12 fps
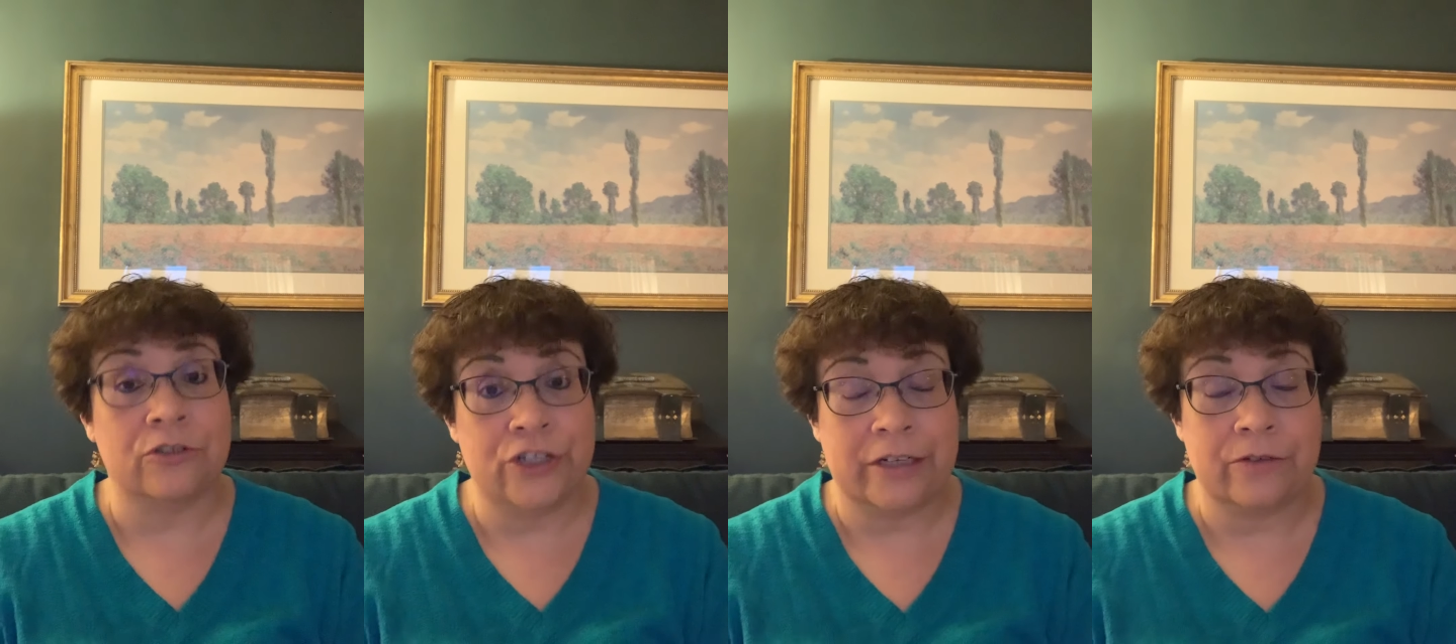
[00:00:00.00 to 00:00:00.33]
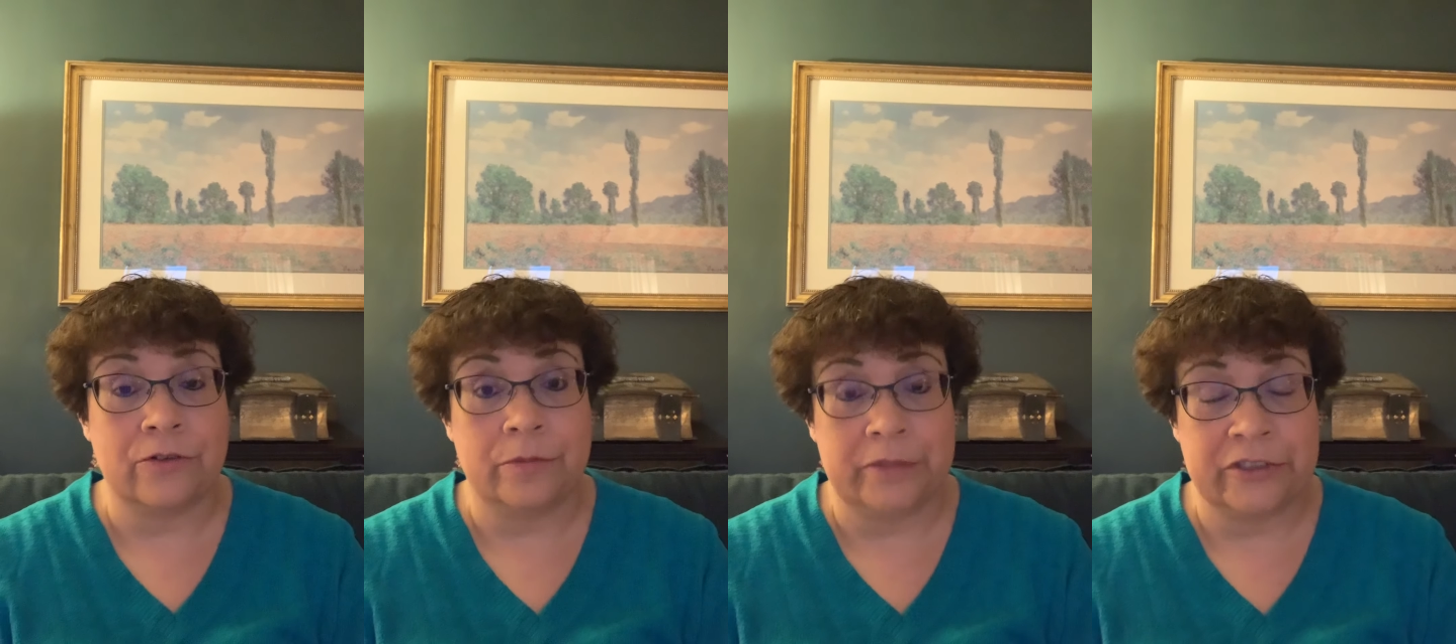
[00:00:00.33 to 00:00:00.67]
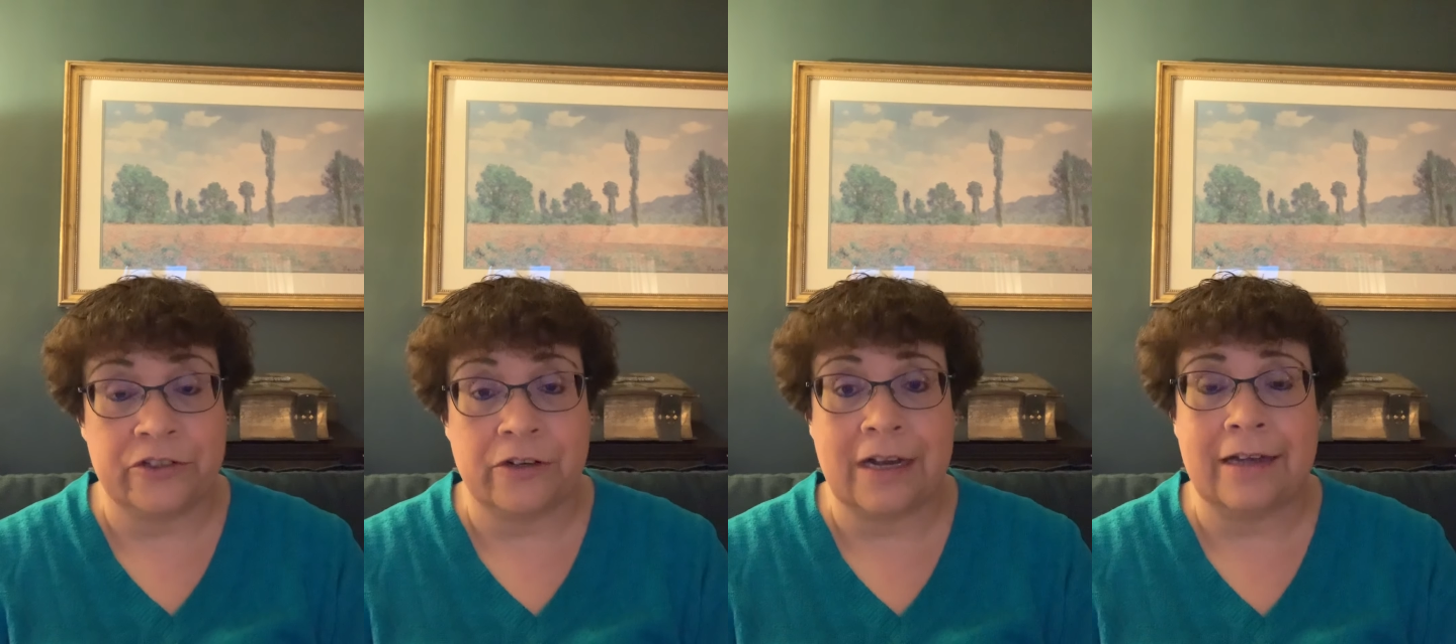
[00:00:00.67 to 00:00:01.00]
Jekyll and
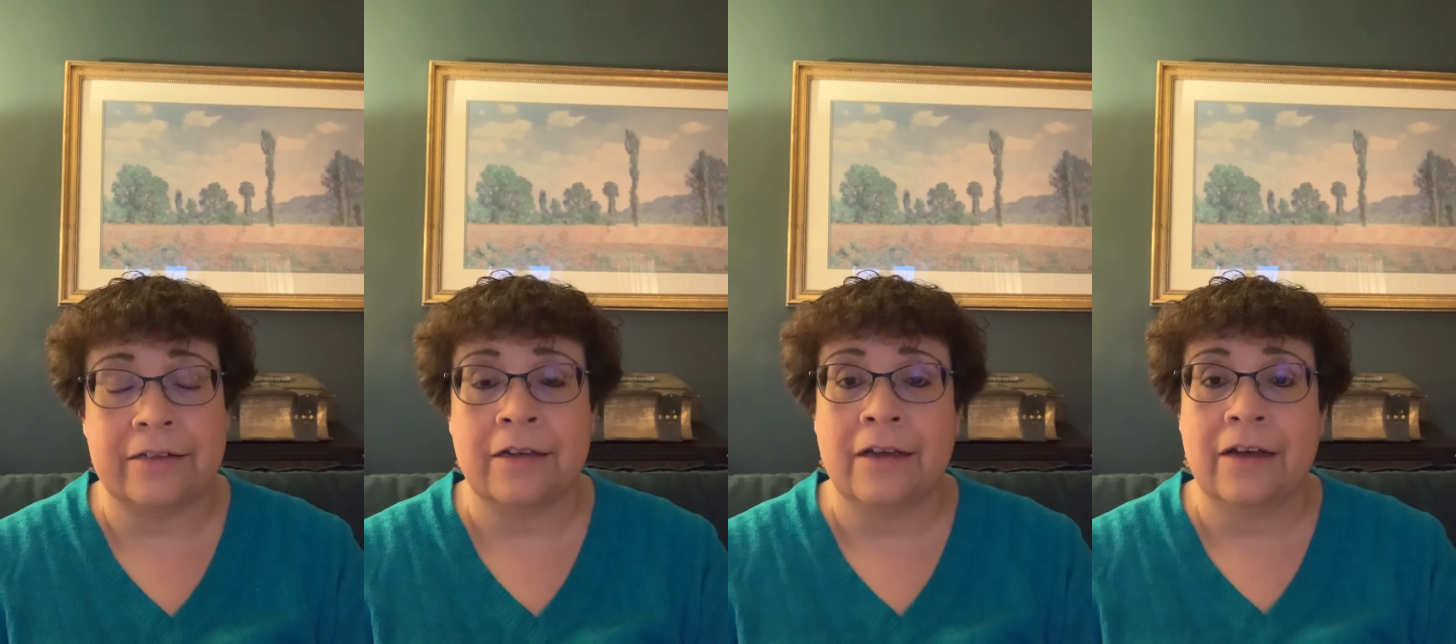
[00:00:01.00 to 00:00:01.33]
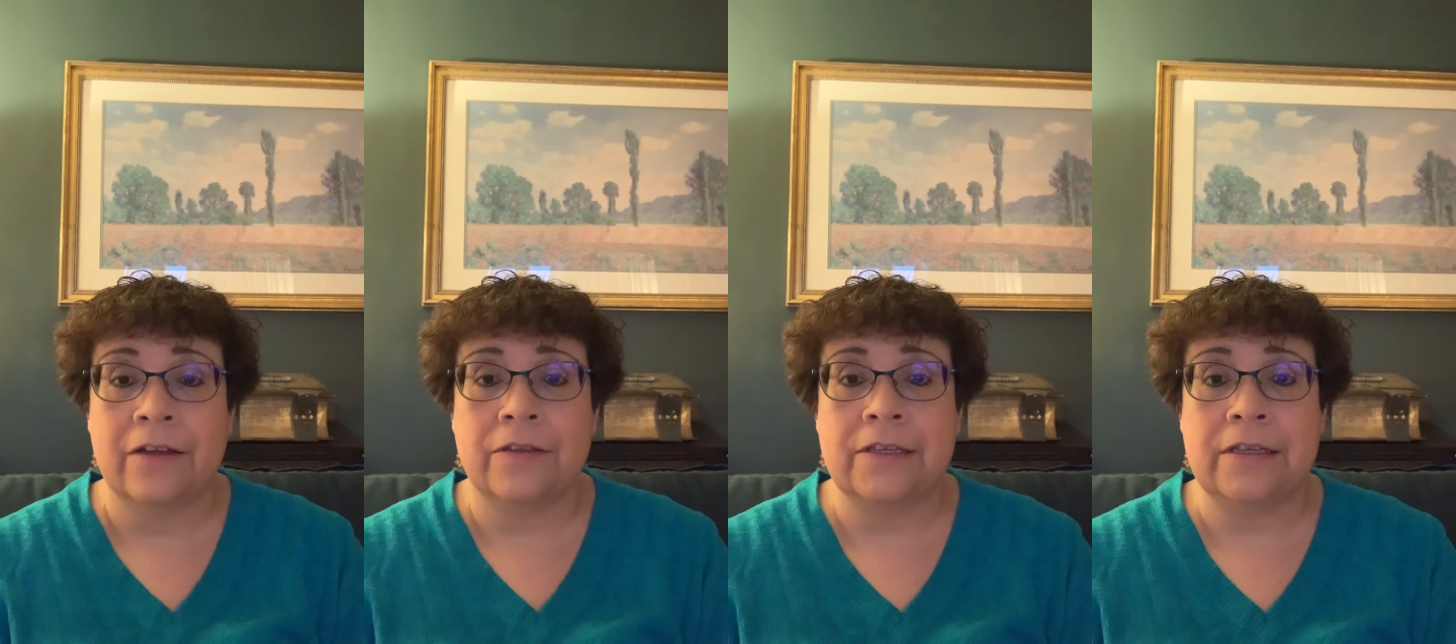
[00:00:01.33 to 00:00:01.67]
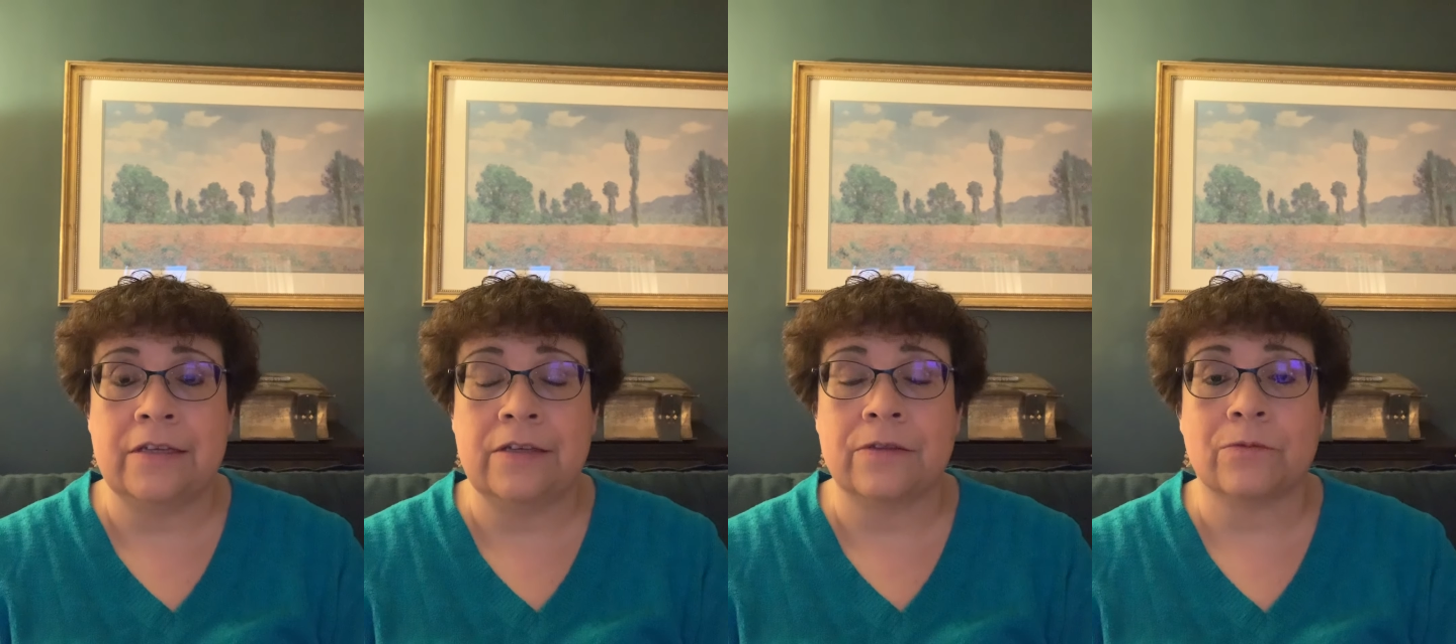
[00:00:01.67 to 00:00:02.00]
Mr. Hyde,
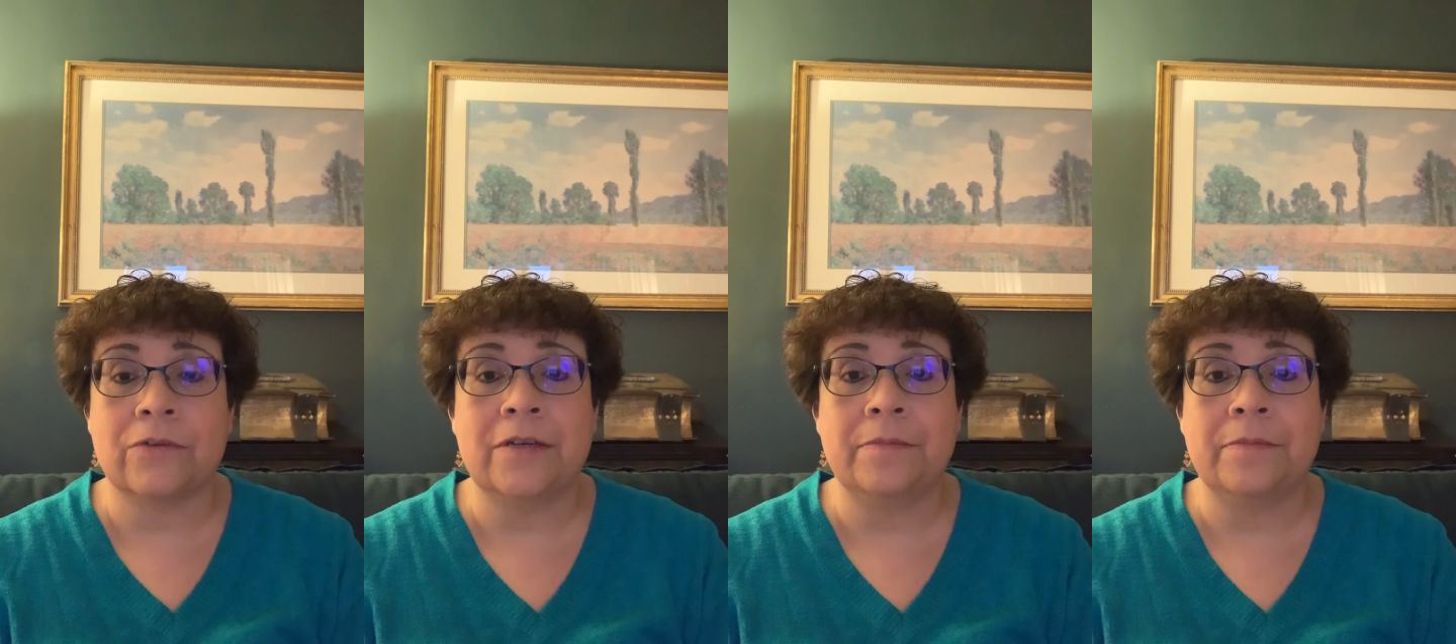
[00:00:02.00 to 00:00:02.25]
the three